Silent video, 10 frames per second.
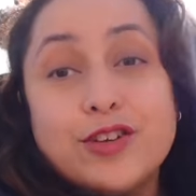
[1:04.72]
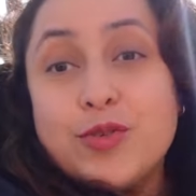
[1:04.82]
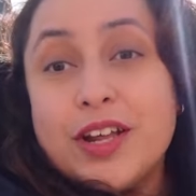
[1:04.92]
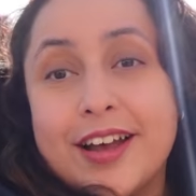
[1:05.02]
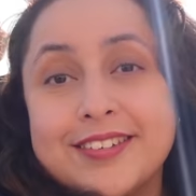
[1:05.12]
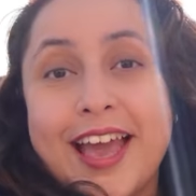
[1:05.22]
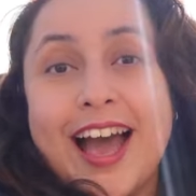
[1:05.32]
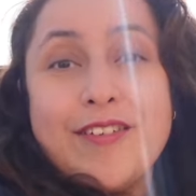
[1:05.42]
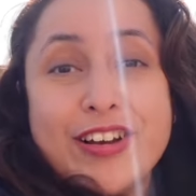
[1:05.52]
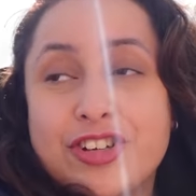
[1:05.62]
just realised they
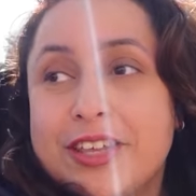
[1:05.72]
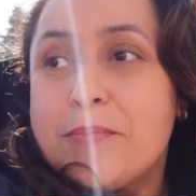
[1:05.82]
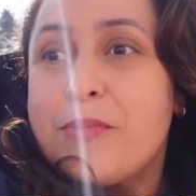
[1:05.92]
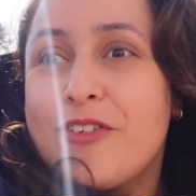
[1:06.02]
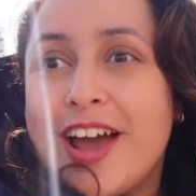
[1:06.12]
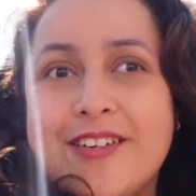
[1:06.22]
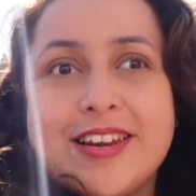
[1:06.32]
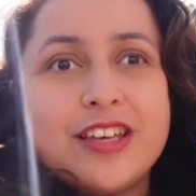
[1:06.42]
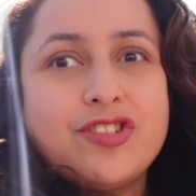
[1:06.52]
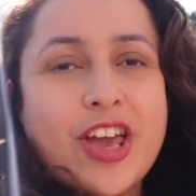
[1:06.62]
have actually
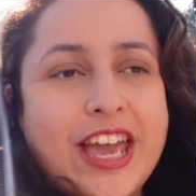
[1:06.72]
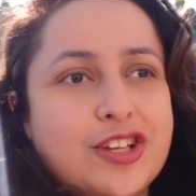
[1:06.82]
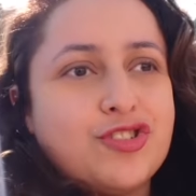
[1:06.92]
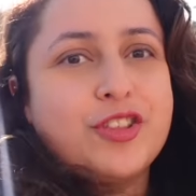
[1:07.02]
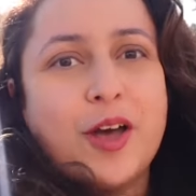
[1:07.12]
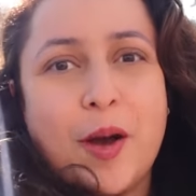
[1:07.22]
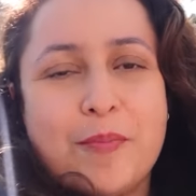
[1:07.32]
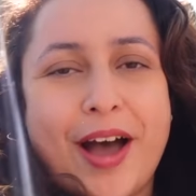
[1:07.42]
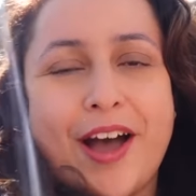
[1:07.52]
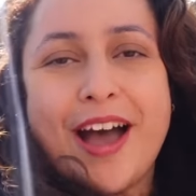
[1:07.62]
temporarily changed the
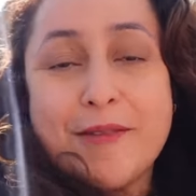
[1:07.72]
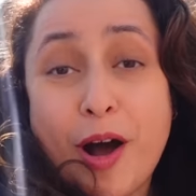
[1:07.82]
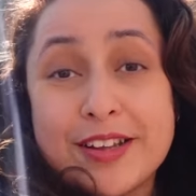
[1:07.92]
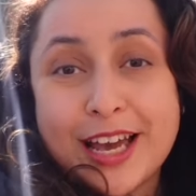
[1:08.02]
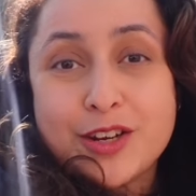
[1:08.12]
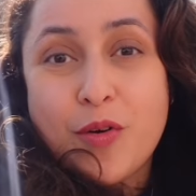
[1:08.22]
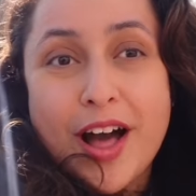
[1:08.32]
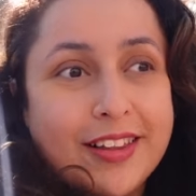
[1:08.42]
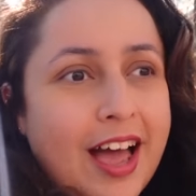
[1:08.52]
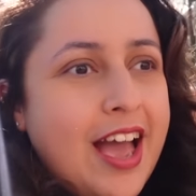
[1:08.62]
uh, past
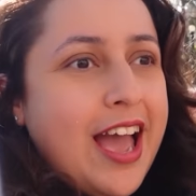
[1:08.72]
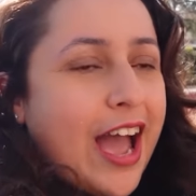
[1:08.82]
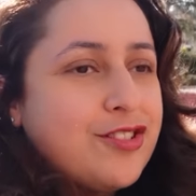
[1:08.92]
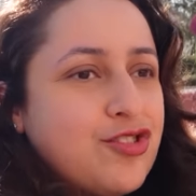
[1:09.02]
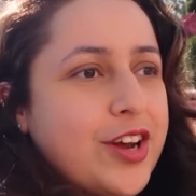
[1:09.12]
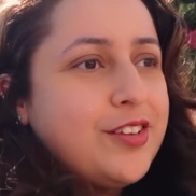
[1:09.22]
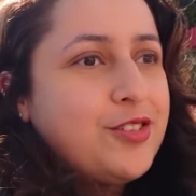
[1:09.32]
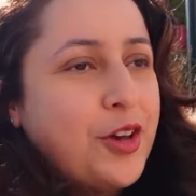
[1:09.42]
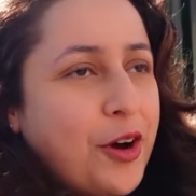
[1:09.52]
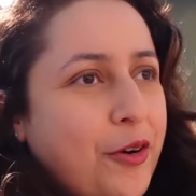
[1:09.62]
annual
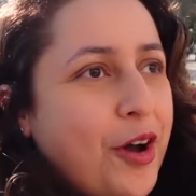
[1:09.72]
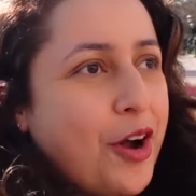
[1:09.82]
entrance, so